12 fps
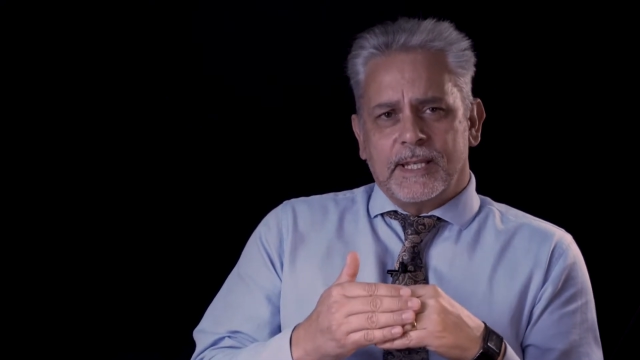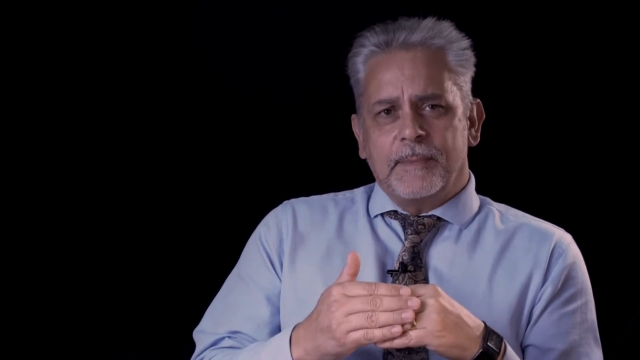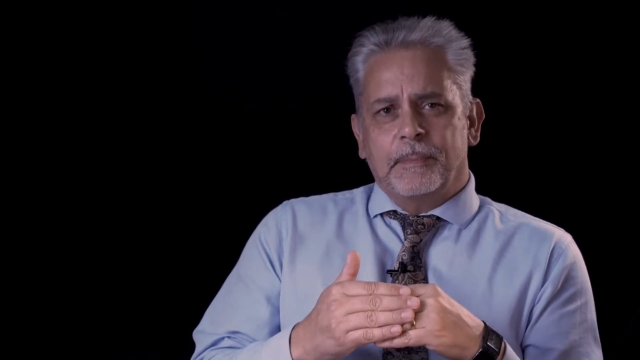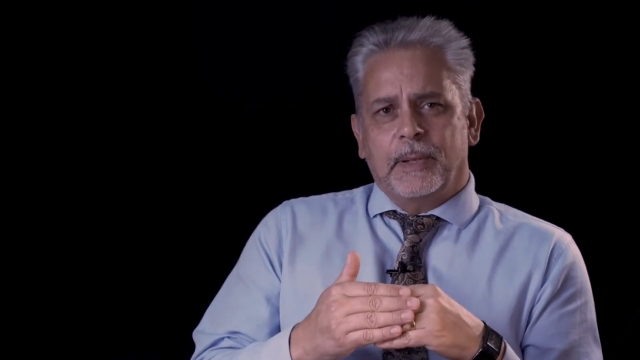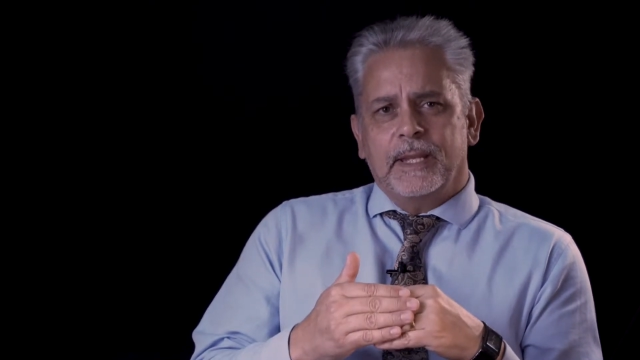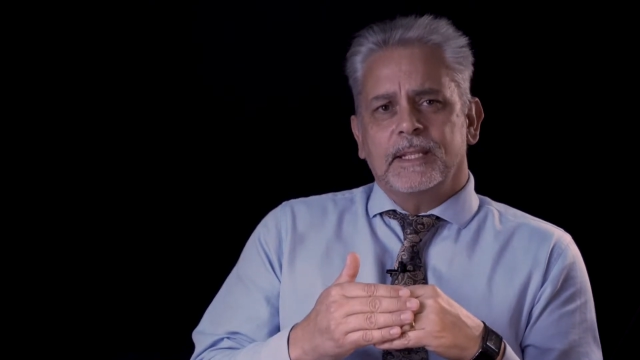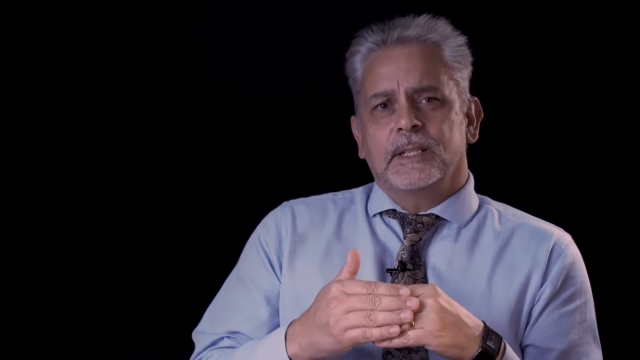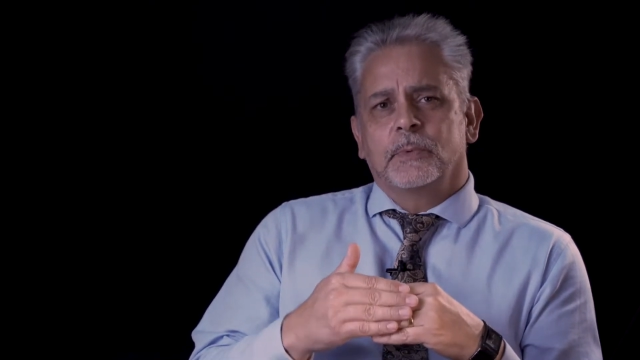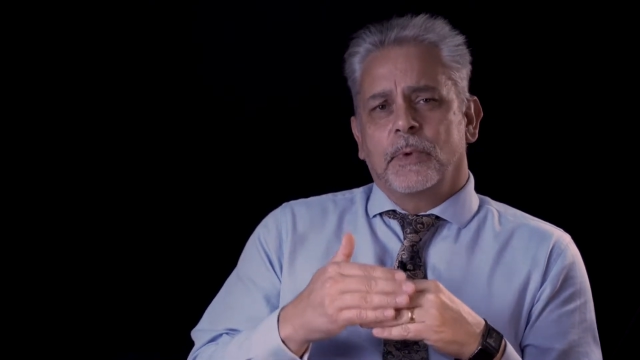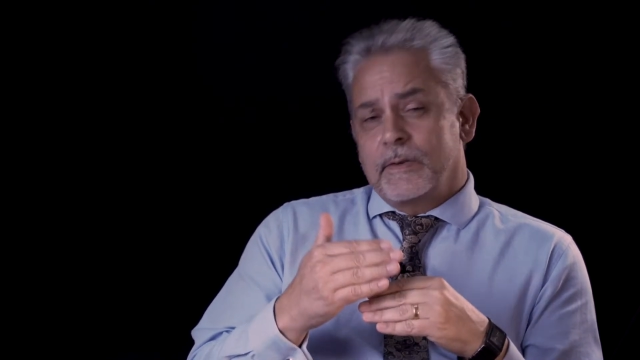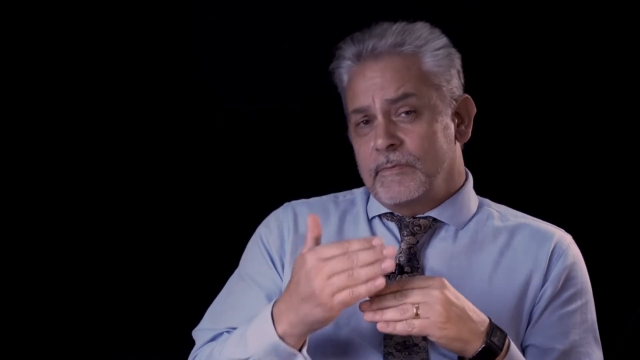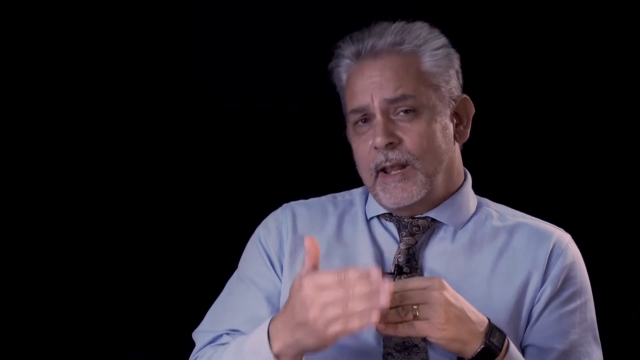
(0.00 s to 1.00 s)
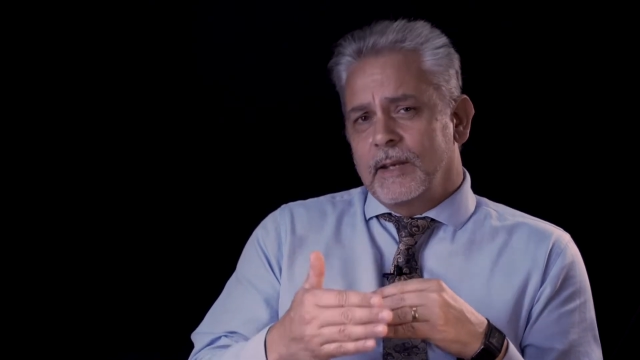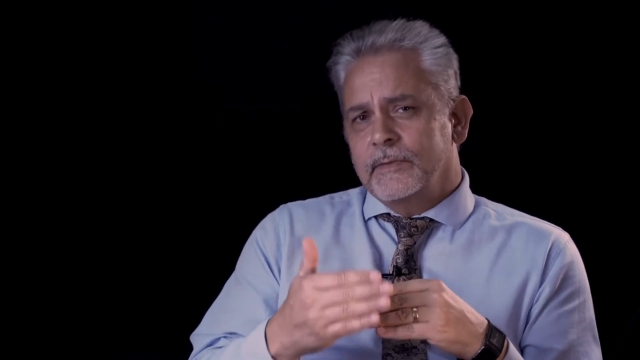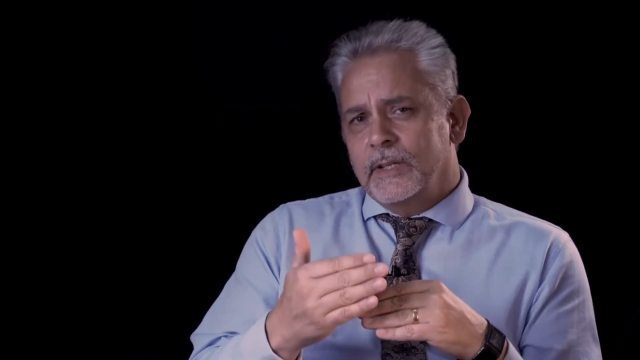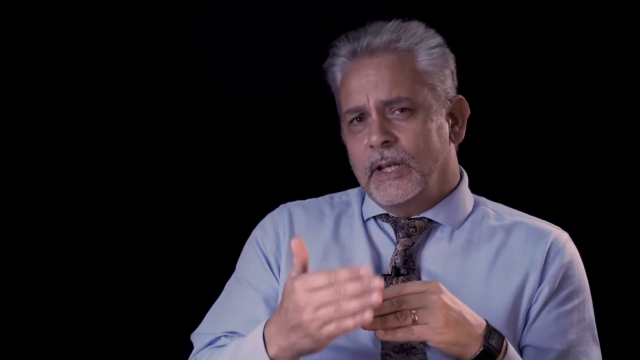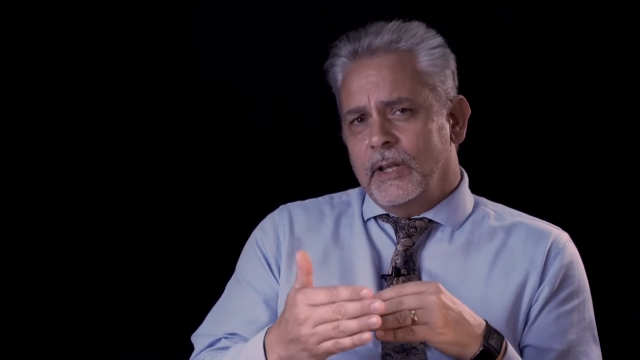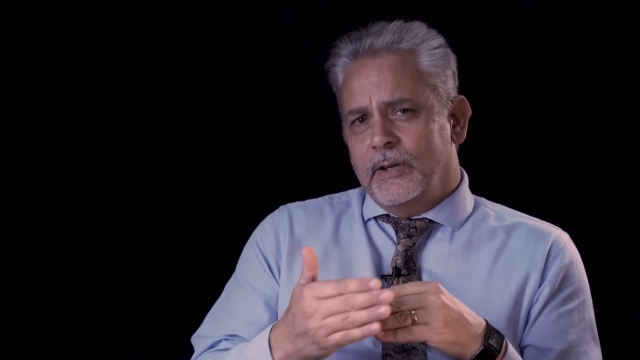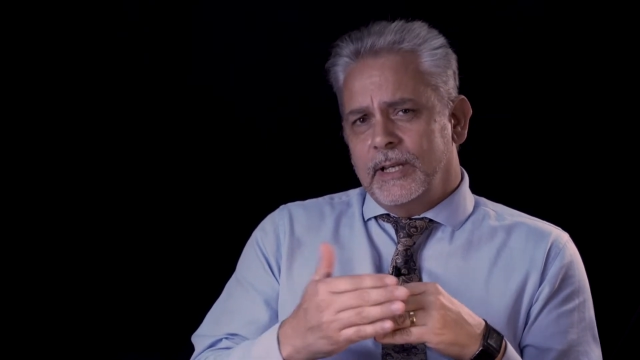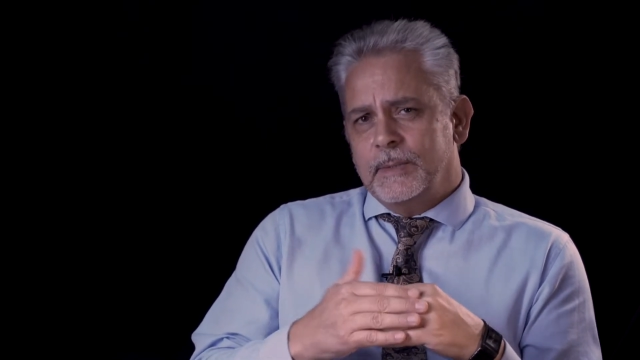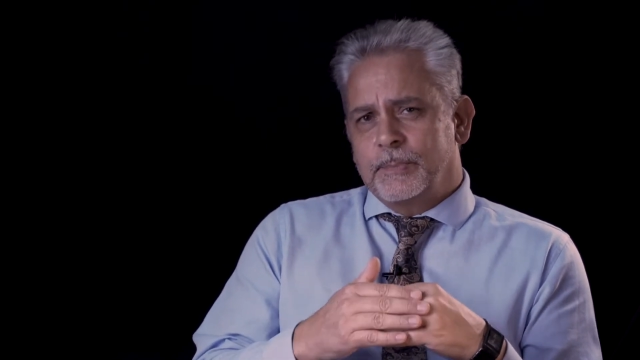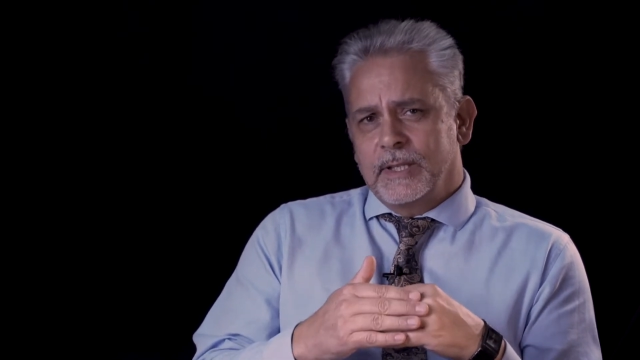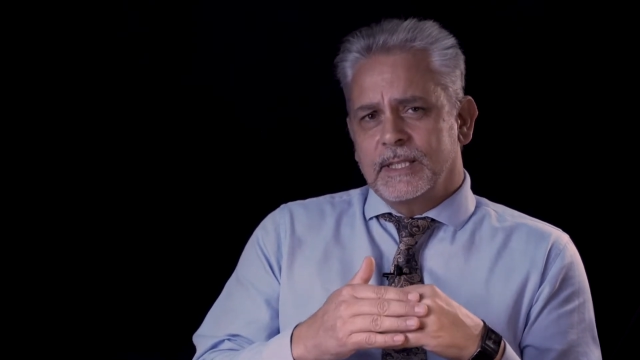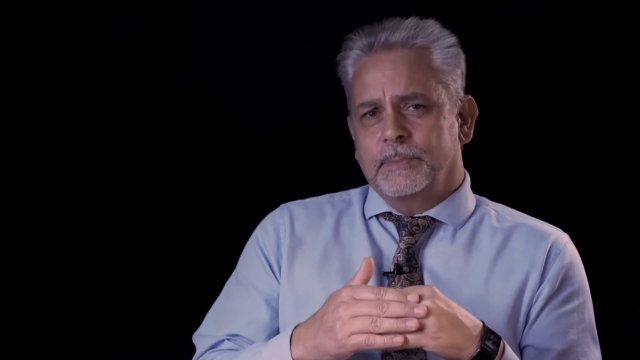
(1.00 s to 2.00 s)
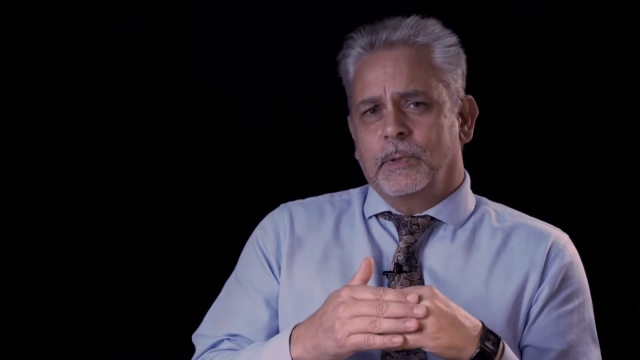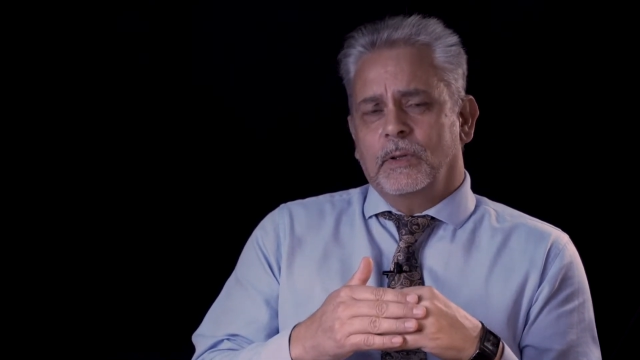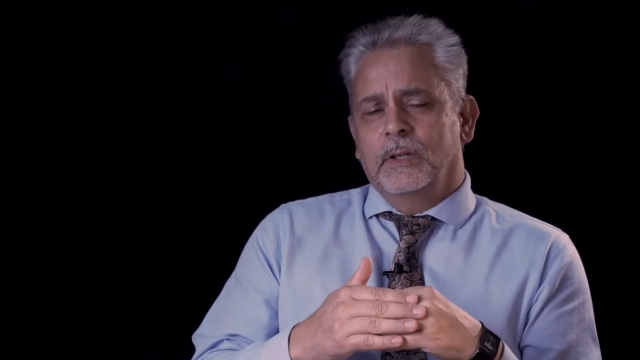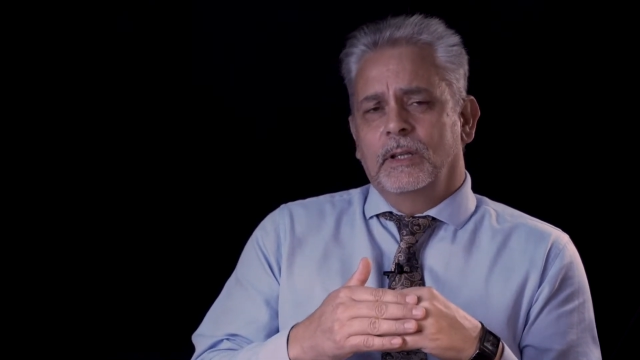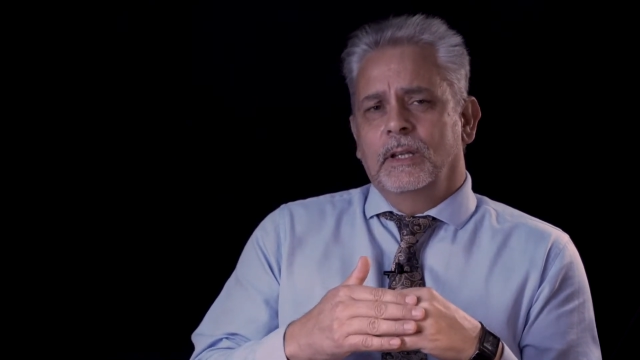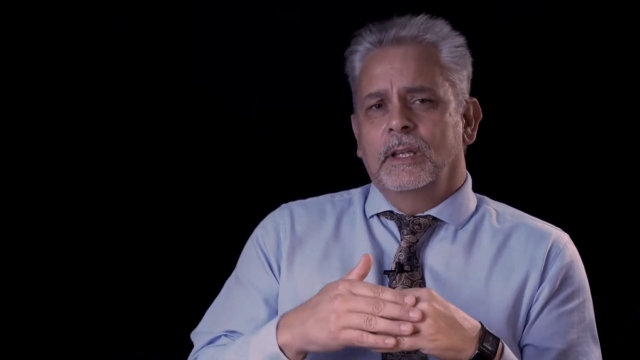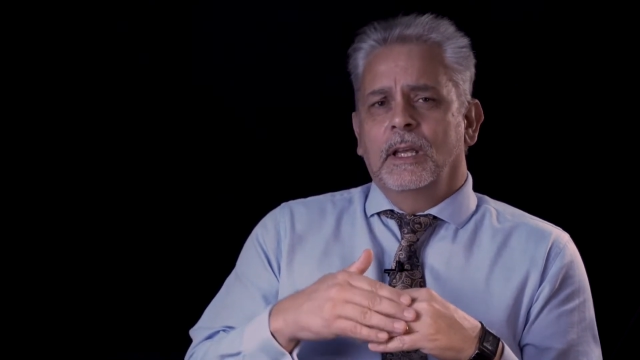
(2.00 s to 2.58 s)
template with a relevant learning principle,